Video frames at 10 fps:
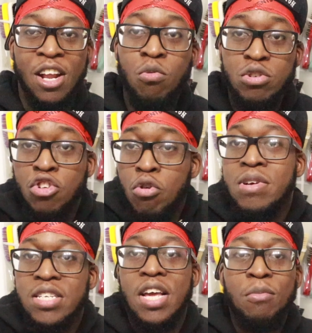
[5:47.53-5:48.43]
There was no
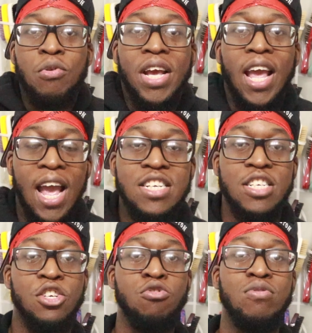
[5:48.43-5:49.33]

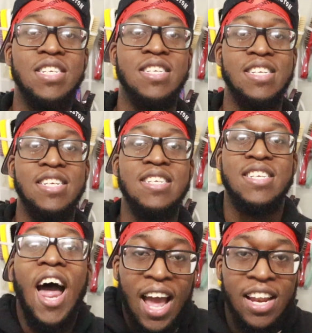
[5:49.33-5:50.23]
miscommunication. You just
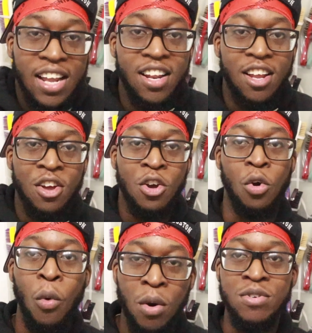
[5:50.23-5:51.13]
decided
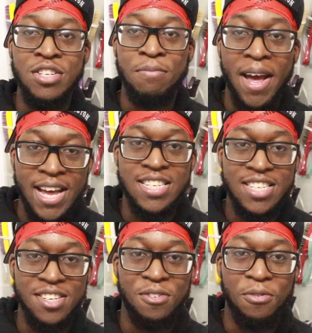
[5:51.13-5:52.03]
what was
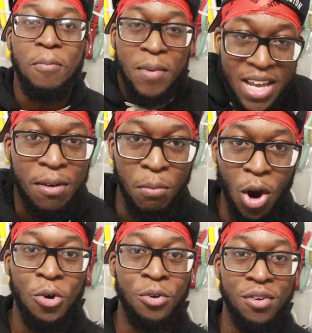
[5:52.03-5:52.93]
best for me,
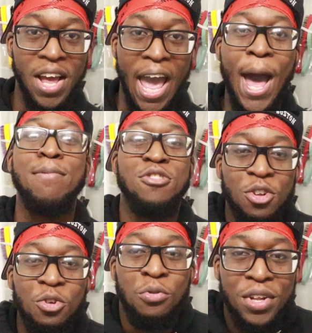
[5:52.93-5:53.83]
bro.
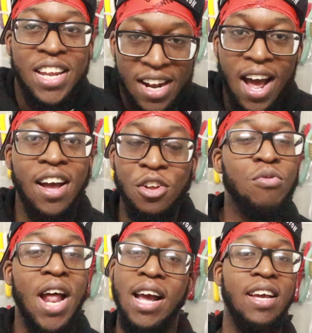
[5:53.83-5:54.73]
Absolutely not.
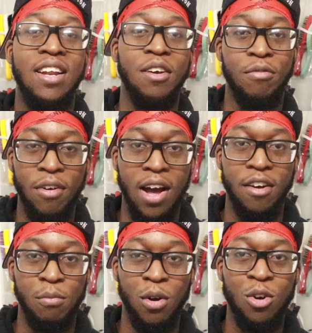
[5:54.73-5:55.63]
You not getting
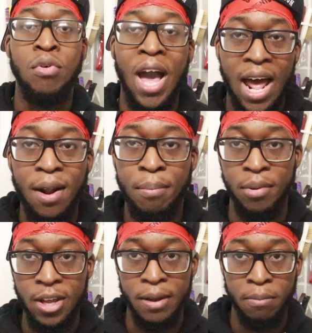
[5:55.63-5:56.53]
$5, bro. You gotta
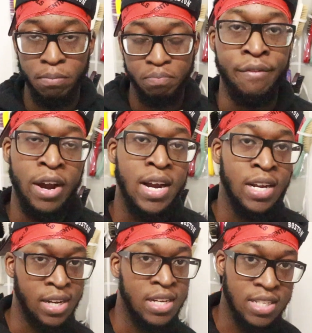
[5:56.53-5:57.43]
be
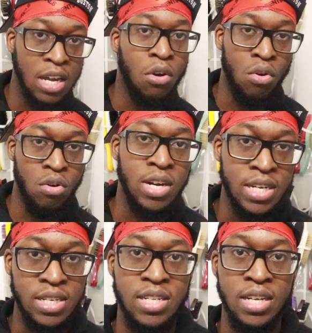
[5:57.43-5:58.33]
very detail
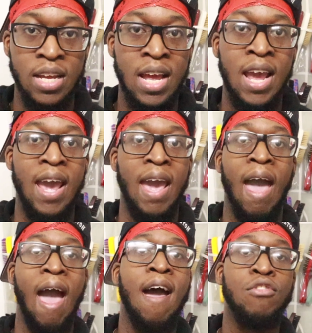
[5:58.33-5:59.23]
oriented and
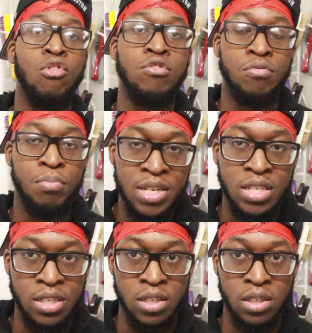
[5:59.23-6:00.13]
have those
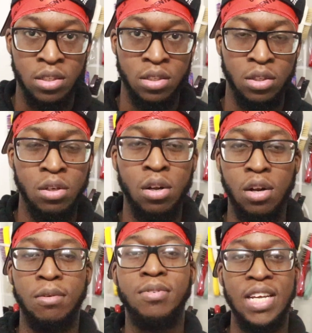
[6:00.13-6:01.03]
pitches. You
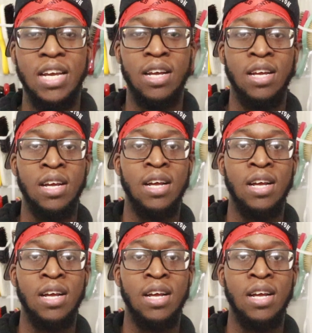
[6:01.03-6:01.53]
know what I'm saying?